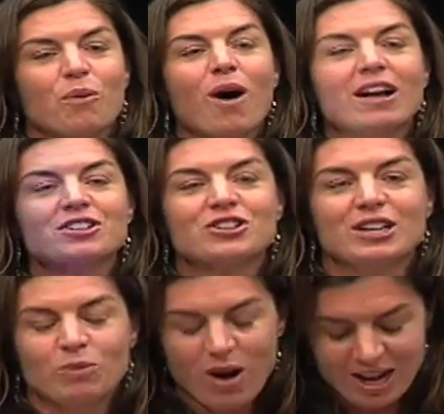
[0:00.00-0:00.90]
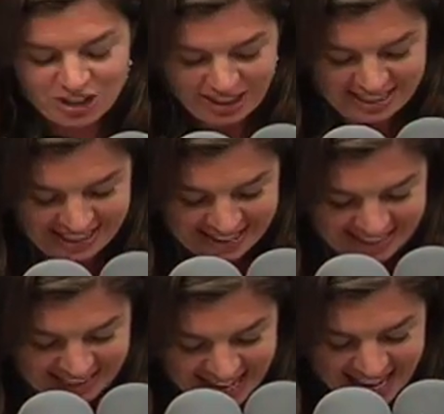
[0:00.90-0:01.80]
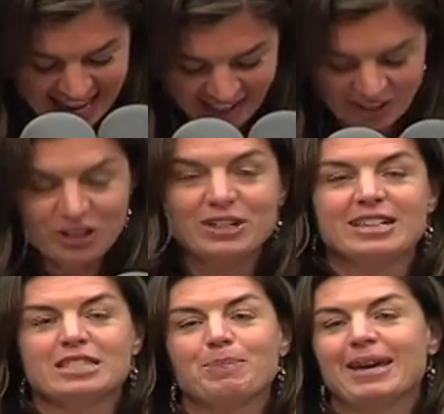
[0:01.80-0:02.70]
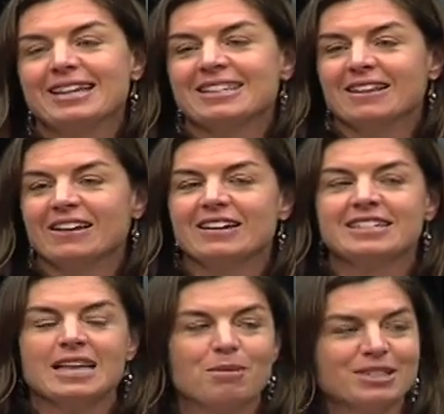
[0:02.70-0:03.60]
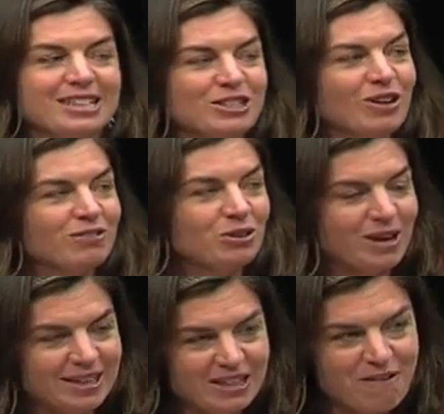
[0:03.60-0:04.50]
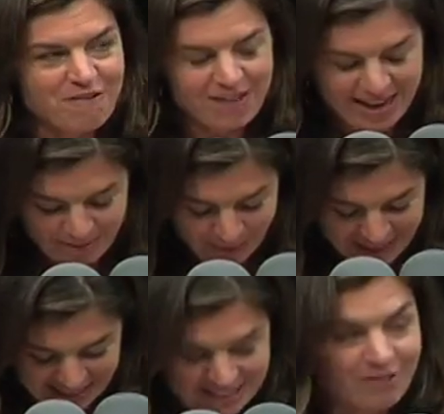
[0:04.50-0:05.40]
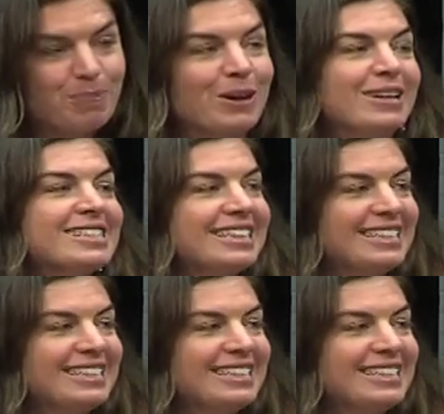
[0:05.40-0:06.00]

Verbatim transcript: Wall Street in Washington, the Alan Greenspans and the Larry Summerses who have to run into the fan blades of Bernie's